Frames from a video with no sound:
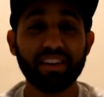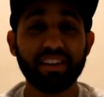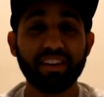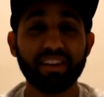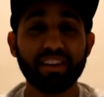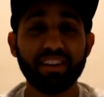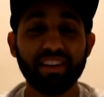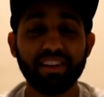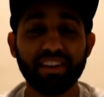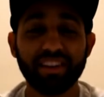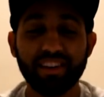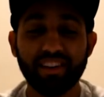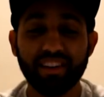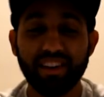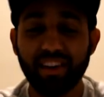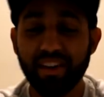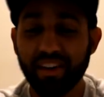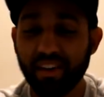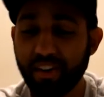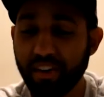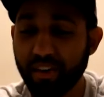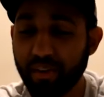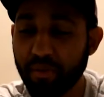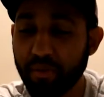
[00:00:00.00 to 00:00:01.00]
here.
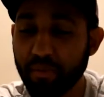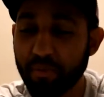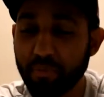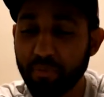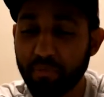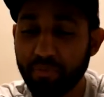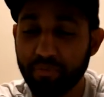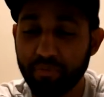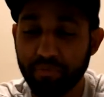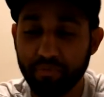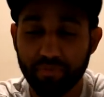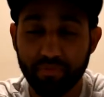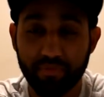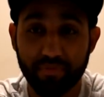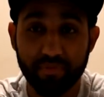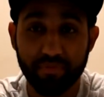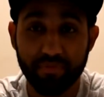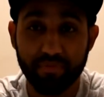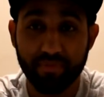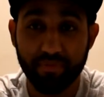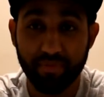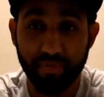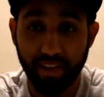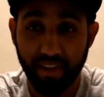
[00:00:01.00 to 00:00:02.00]
Um,
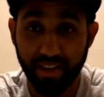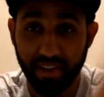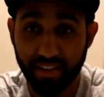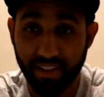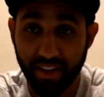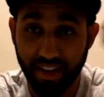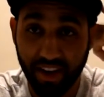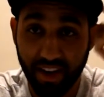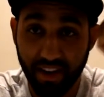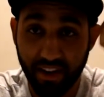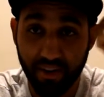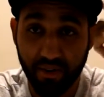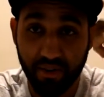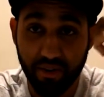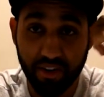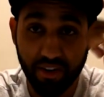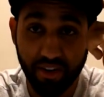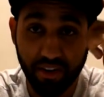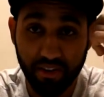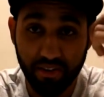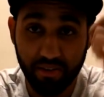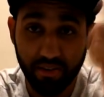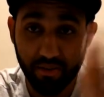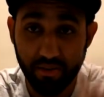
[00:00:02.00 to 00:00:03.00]
I got the hat going
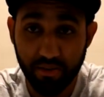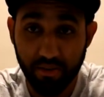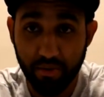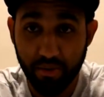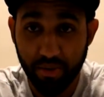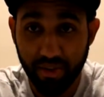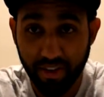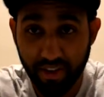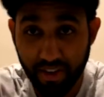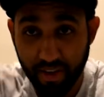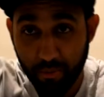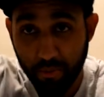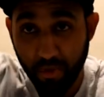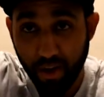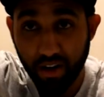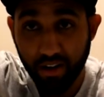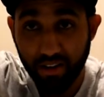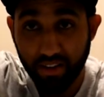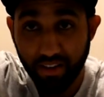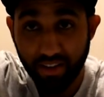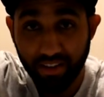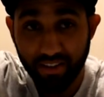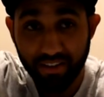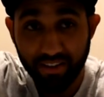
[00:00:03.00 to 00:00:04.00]
on. Oh wait, I gotta block
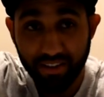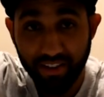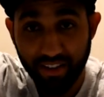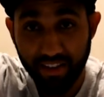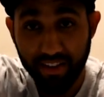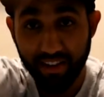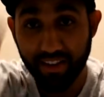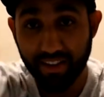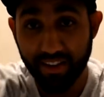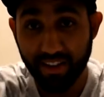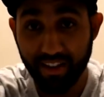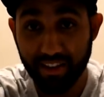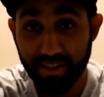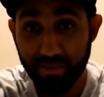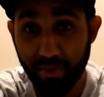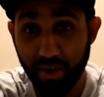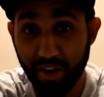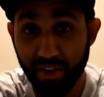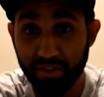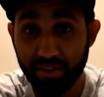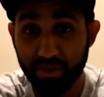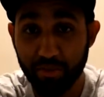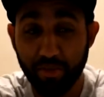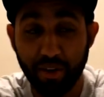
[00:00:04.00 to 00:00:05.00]
that. Not
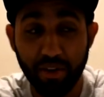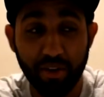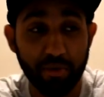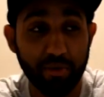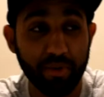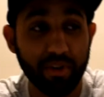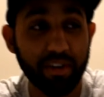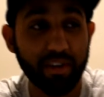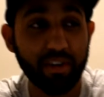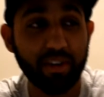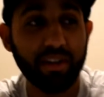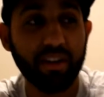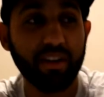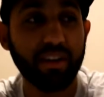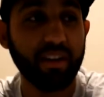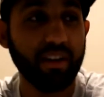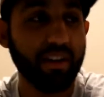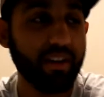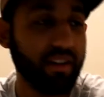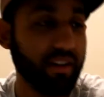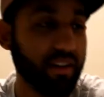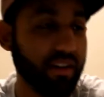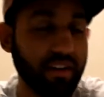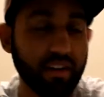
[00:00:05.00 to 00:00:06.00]
sponsored, by the way.
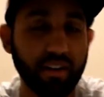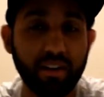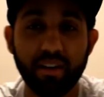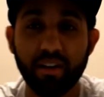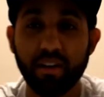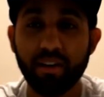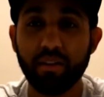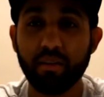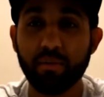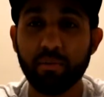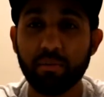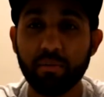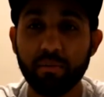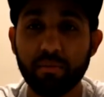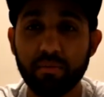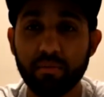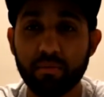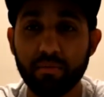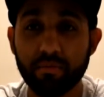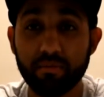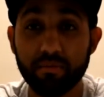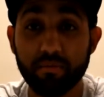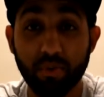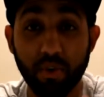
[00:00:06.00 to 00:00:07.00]
Um,
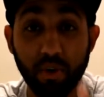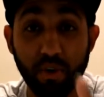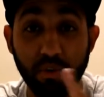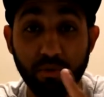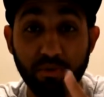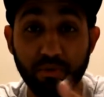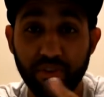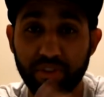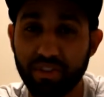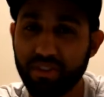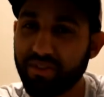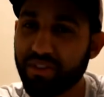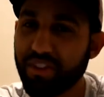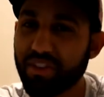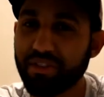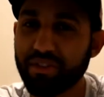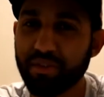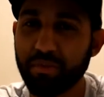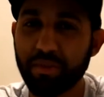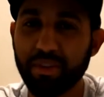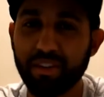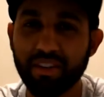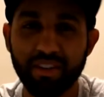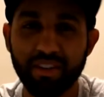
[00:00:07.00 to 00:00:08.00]
oh, for this video to be